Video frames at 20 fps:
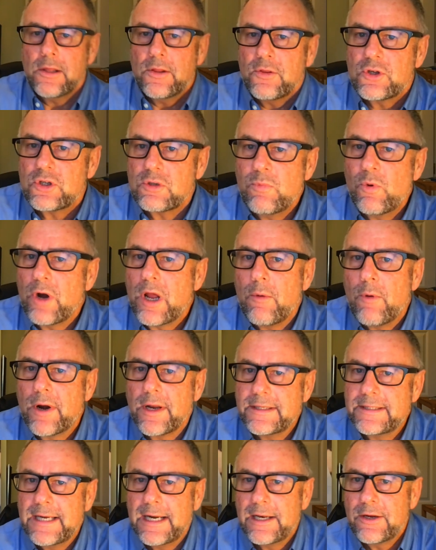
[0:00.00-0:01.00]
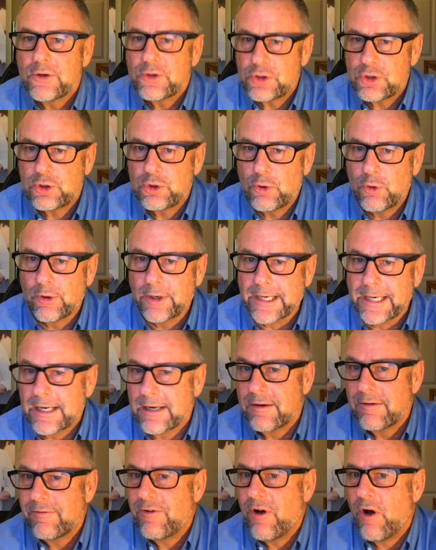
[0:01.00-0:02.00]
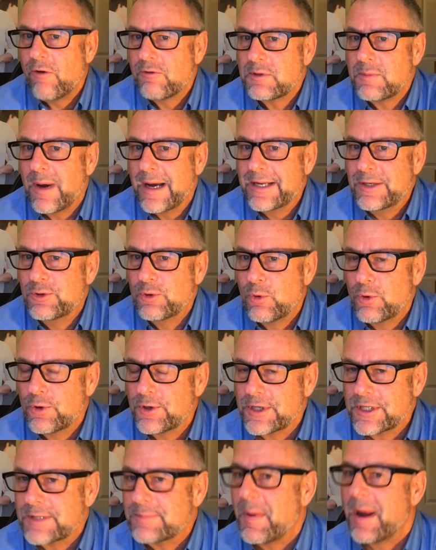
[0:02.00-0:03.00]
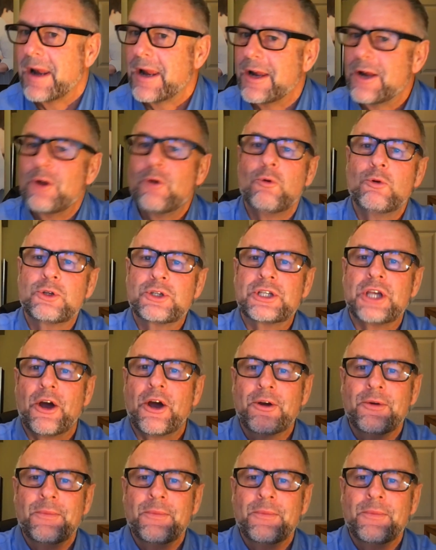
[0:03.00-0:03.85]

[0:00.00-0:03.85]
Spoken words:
This morning I want to tell you a story, and it involves my daughters, but it's